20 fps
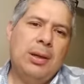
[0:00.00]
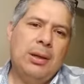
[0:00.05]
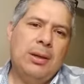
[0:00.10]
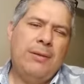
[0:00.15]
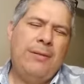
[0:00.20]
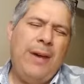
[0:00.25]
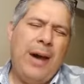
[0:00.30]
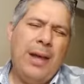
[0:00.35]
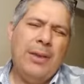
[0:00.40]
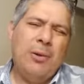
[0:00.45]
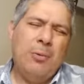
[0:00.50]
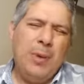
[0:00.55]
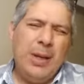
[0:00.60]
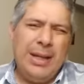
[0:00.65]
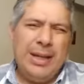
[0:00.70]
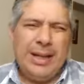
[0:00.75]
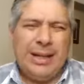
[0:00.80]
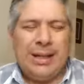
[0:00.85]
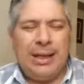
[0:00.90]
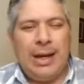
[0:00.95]
Father, we
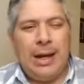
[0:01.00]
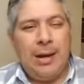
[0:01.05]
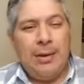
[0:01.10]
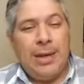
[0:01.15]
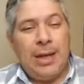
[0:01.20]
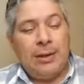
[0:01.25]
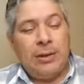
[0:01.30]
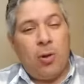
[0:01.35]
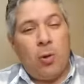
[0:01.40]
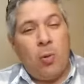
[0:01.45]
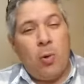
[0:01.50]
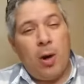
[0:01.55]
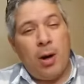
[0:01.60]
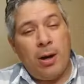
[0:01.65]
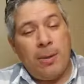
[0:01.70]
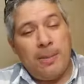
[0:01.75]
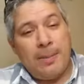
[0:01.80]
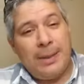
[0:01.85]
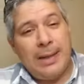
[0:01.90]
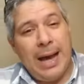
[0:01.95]
declare that the
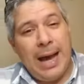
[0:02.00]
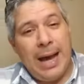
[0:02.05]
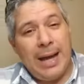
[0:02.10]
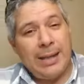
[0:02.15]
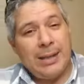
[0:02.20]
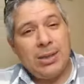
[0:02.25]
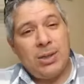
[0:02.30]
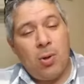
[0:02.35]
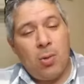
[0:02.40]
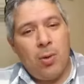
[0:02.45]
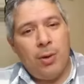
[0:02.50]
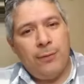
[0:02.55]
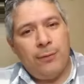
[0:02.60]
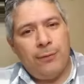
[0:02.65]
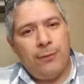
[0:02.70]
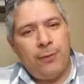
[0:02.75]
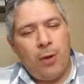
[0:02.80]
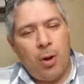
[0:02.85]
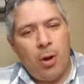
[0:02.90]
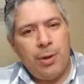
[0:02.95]
word of God is going
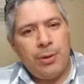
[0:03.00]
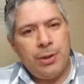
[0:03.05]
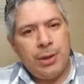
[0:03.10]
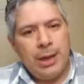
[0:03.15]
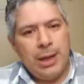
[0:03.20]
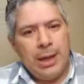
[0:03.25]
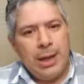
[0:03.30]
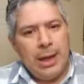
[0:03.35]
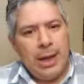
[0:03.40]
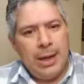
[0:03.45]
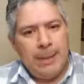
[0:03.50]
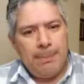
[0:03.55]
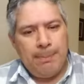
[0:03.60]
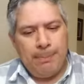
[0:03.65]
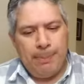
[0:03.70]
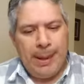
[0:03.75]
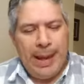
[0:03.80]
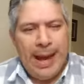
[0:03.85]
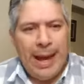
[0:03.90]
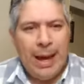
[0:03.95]
forth
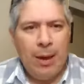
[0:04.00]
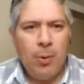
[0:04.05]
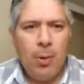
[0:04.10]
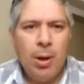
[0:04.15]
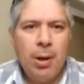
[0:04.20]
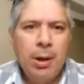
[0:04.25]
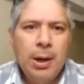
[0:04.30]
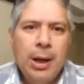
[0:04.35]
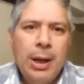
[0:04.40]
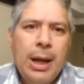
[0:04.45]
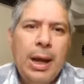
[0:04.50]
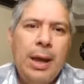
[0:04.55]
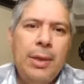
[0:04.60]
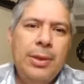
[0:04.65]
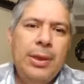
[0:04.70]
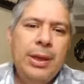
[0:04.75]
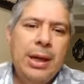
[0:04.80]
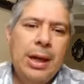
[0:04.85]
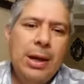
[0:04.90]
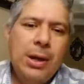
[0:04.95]
in power
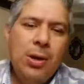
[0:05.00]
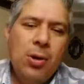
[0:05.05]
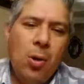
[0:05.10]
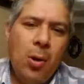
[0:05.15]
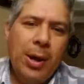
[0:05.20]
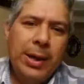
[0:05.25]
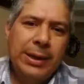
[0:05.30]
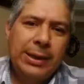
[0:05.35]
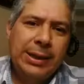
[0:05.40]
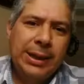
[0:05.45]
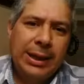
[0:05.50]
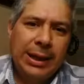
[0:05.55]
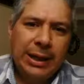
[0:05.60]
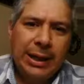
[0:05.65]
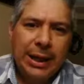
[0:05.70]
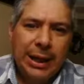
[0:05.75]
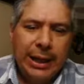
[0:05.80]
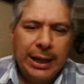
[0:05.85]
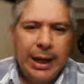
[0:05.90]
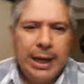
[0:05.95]
and the anointing
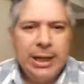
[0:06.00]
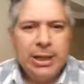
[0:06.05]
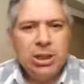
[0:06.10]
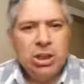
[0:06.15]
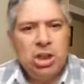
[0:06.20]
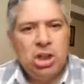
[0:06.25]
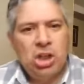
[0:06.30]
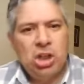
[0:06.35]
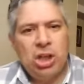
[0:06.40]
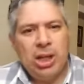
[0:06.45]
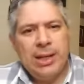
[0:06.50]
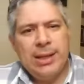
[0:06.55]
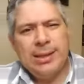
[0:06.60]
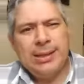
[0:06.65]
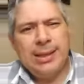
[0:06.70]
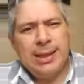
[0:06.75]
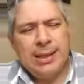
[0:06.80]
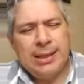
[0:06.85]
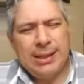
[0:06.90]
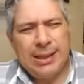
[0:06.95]
in
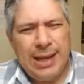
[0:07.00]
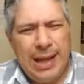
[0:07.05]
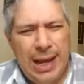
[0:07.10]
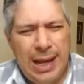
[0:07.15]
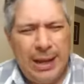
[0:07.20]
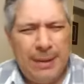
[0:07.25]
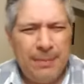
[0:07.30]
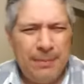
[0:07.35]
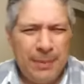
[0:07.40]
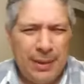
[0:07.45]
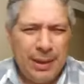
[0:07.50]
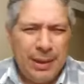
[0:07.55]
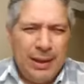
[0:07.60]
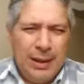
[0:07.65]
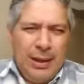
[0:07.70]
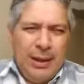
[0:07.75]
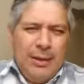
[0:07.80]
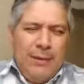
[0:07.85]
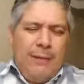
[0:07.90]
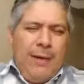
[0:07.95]
Jesus' name.
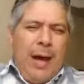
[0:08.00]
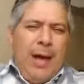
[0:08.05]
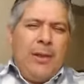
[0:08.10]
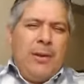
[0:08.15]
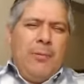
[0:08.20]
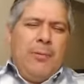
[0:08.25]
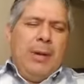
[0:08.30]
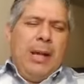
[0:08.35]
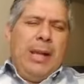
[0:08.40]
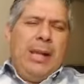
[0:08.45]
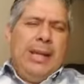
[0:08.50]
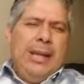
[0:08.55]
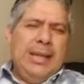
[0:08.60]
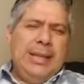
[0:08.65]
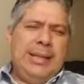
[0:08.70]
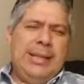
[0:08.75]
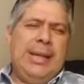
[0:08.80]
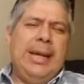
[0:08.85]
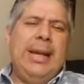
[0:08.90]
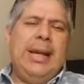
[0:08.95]
Father,
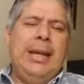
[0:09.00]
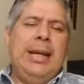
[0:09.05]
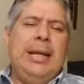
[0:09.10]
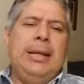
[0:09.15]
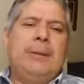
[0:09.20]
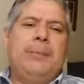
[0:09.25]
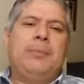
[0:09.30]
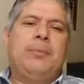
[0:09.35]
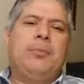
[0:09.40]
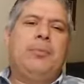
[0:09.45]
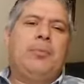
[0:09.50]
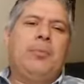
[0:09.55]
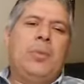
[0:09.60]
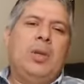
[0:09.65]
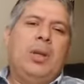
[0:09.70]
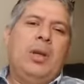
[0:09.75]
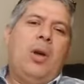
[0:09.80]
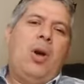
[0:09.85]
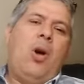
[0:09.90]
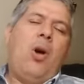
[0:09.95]
release
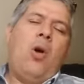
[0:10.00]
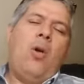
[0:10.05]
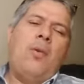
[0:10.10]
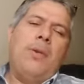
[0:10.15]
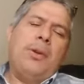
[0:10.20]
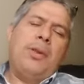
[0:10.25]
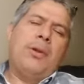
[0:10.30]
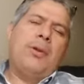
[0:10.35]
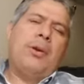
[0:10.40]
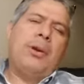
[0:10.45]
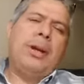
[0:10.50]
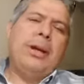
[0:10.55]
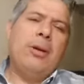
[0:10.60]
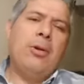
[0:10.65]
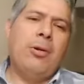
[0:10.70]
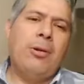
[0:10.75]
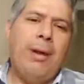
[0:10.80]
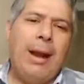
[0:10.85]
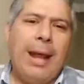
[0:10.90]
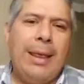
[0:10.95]
healing over the
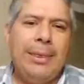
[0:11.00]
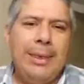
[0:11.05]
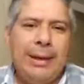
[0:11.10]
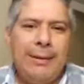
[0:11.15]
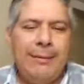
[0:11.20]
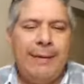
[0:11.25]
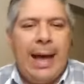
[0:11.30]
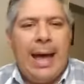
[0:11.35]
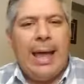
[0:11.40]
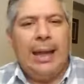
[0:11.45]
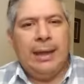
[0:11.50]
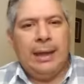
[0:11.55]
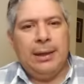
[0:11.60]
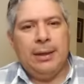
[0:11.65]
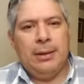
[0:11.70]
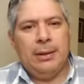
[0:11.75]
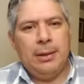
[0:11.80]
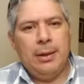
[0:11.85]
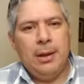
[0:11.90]
Rio Grande Valley.